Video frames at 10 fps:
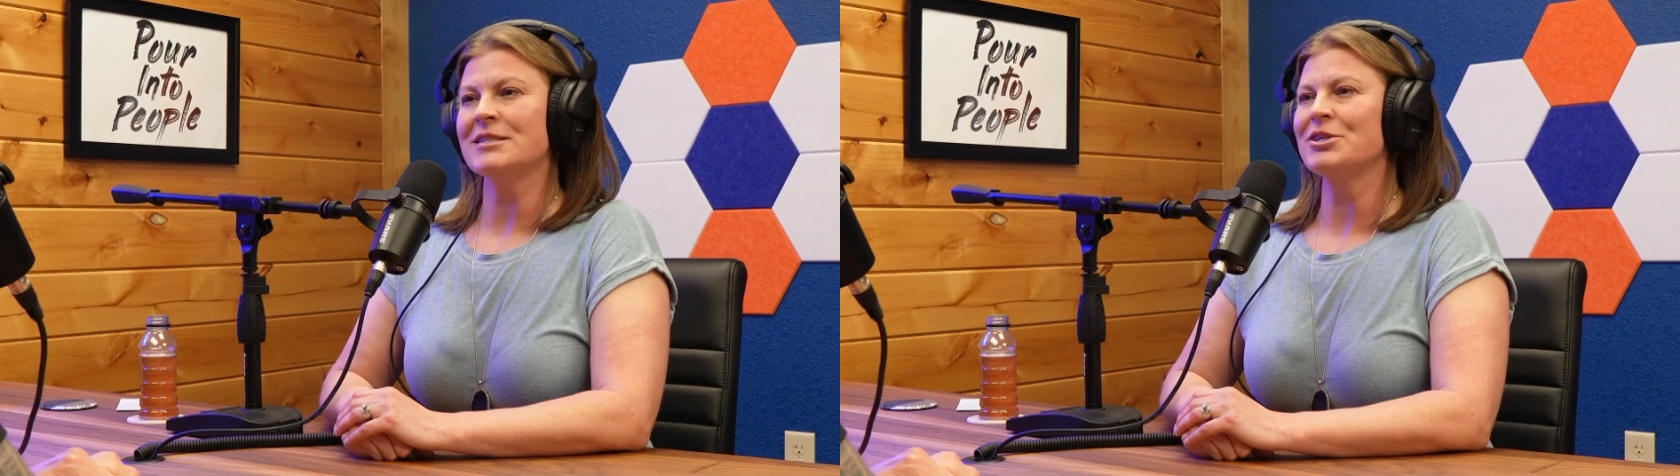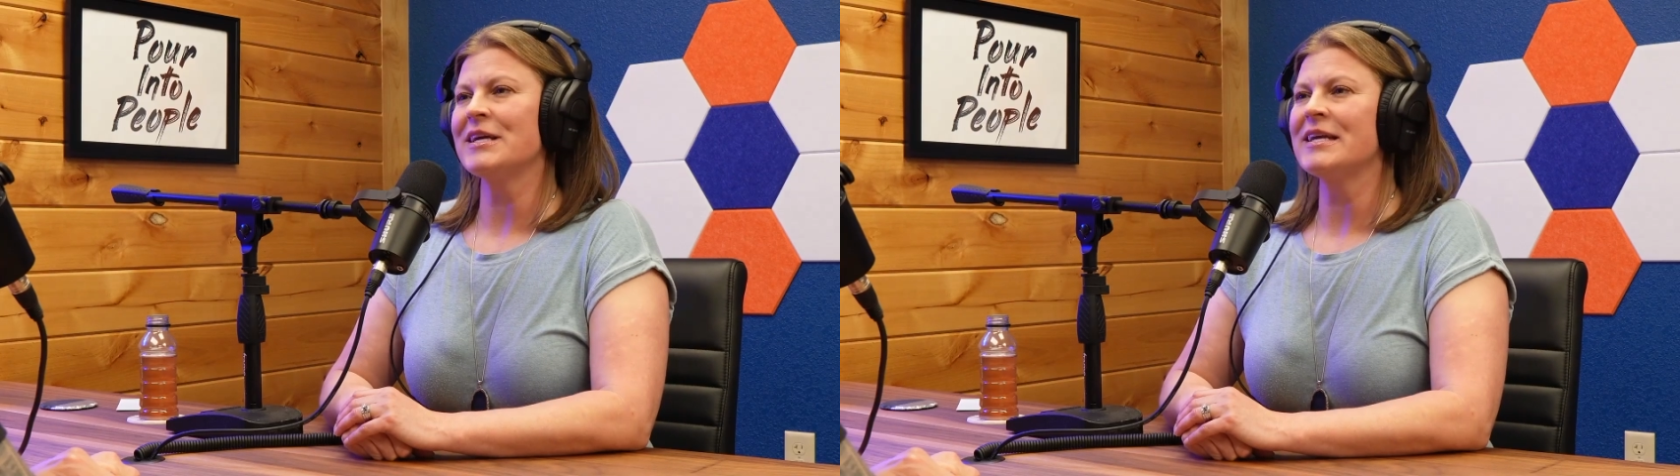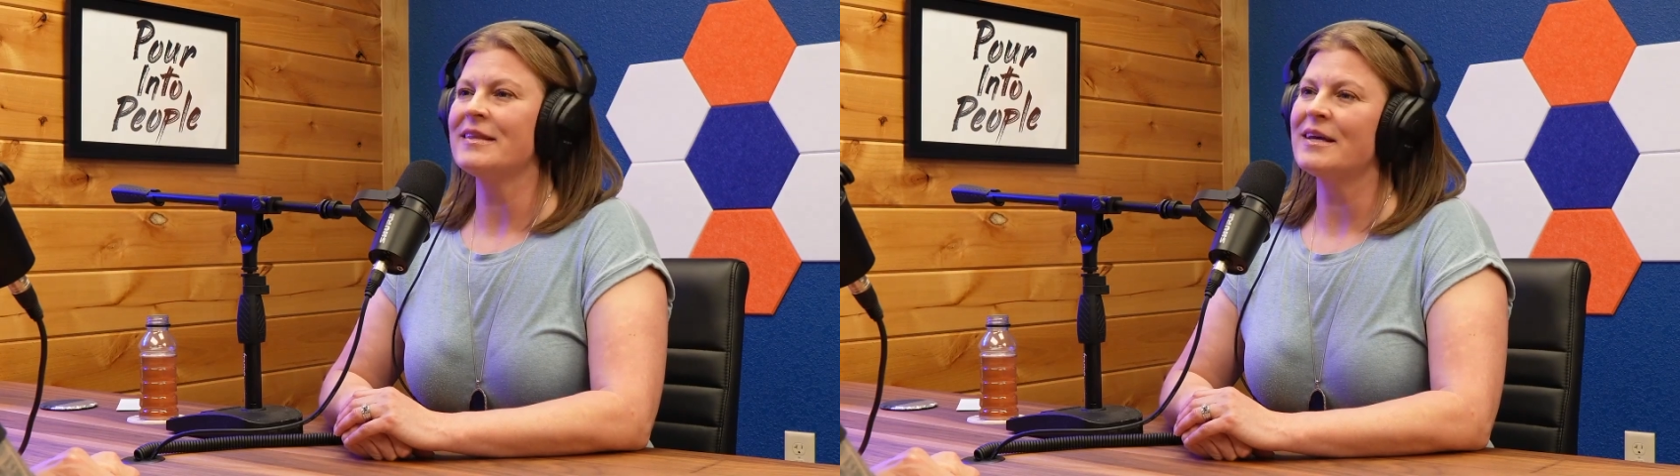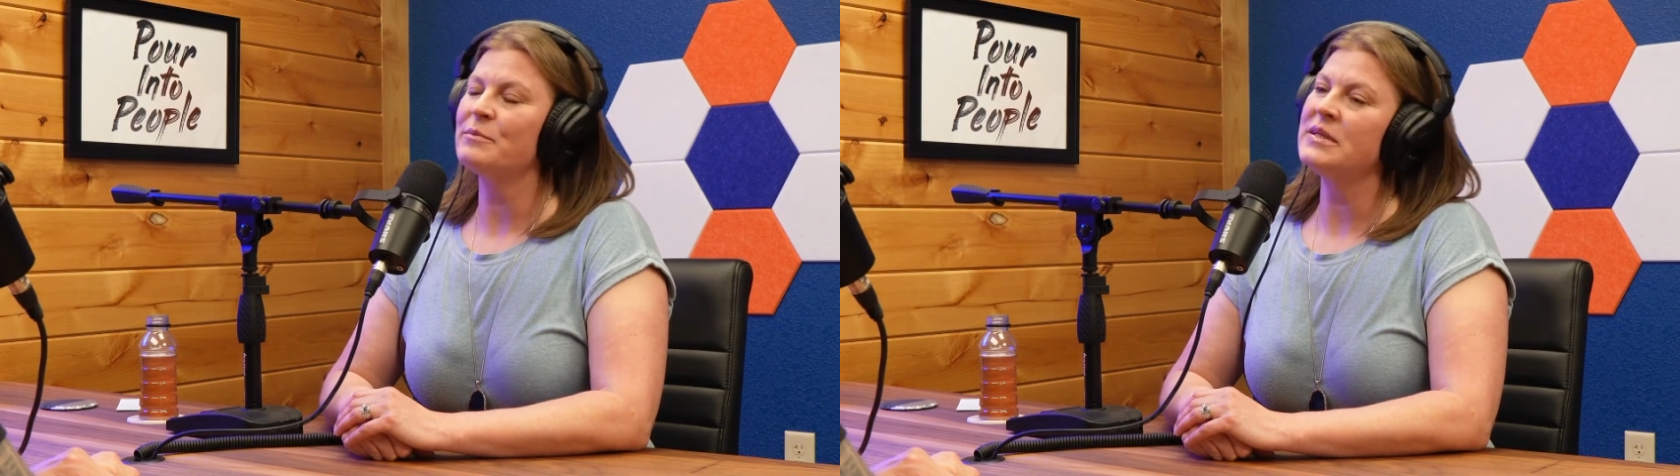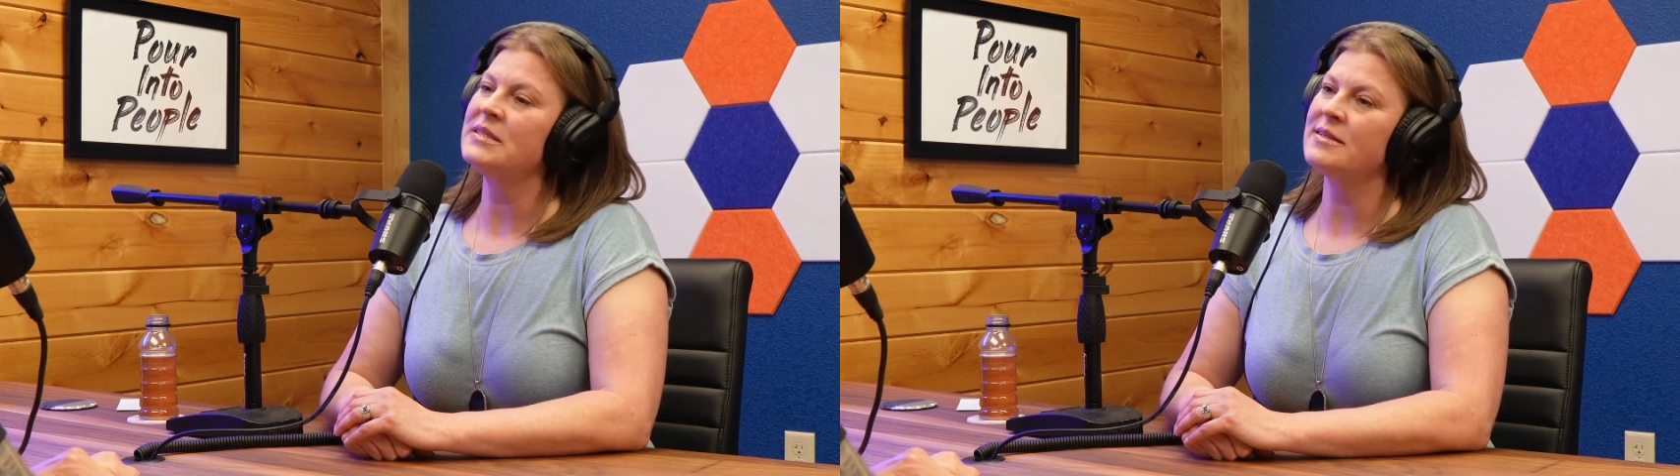or
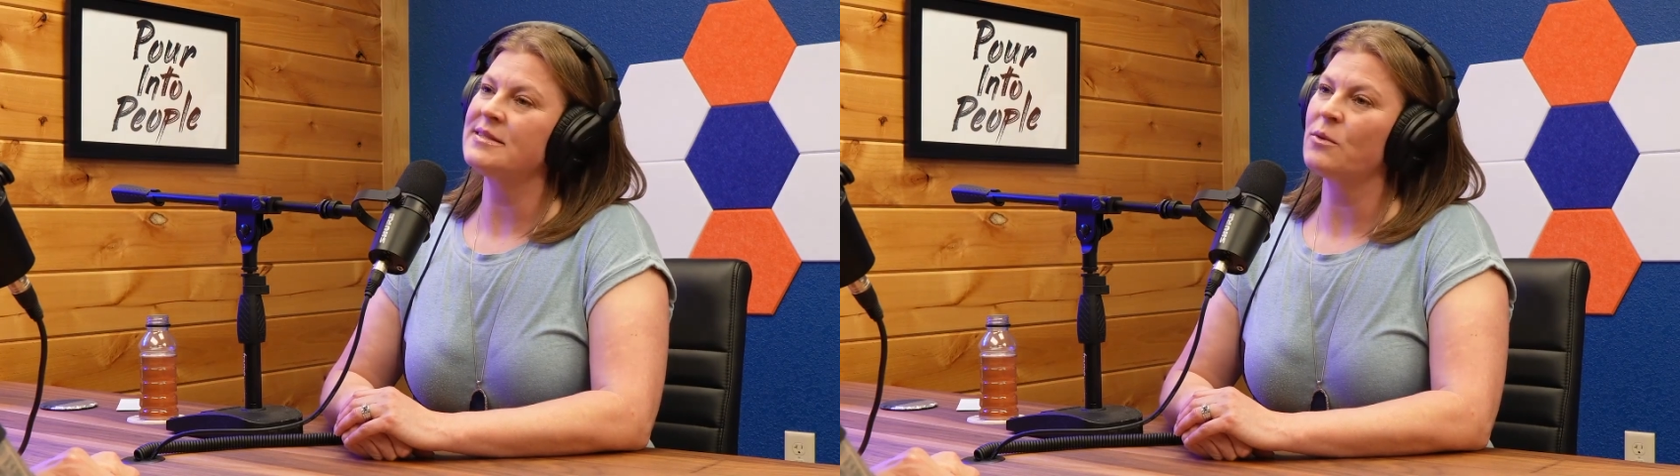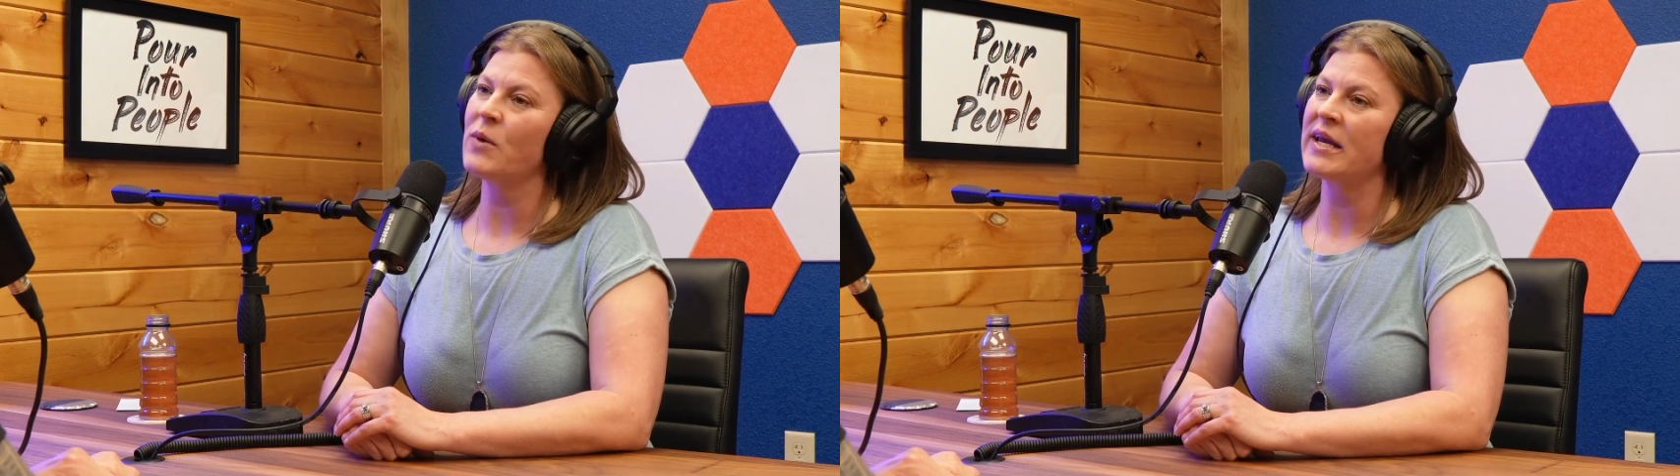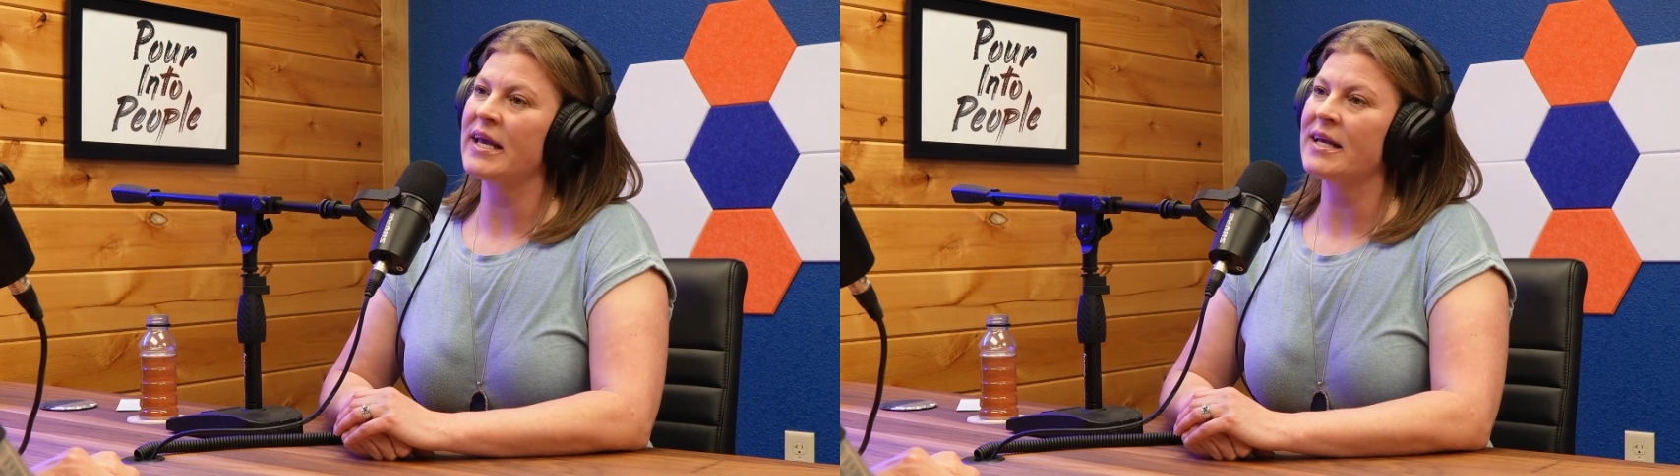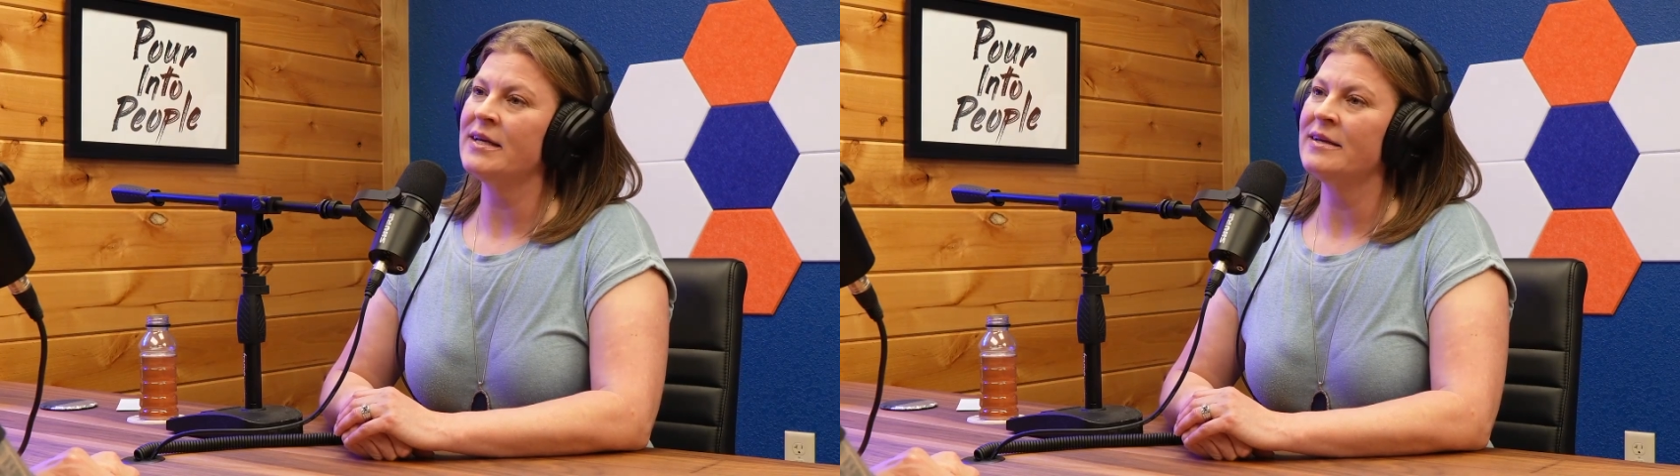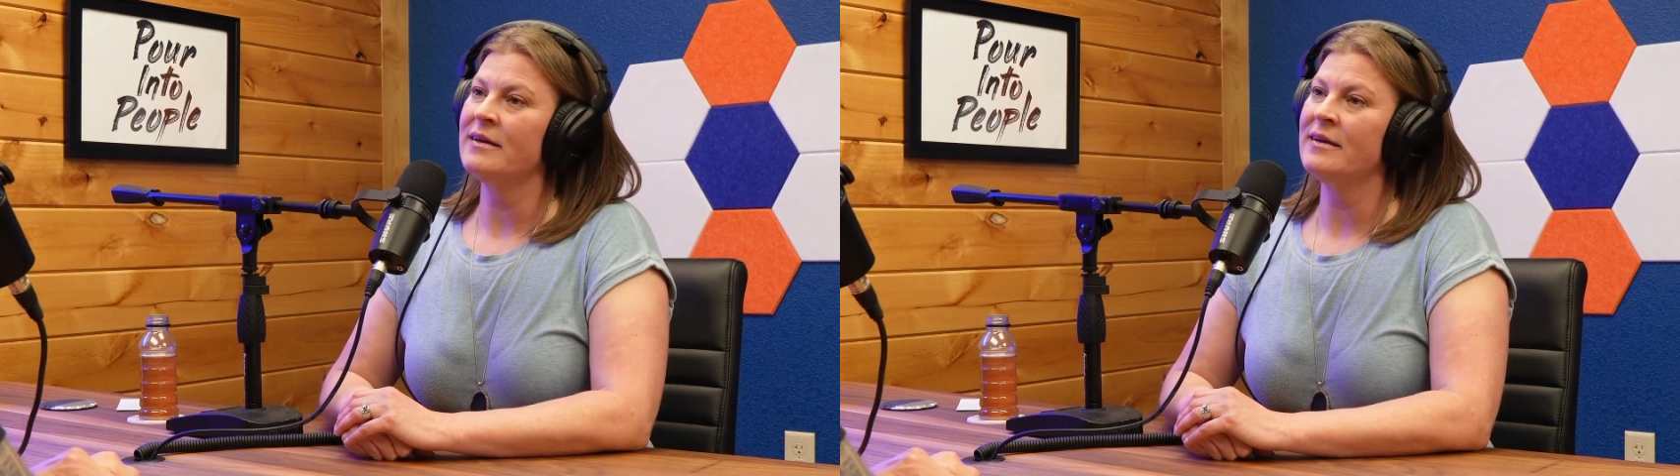anything besides the wedding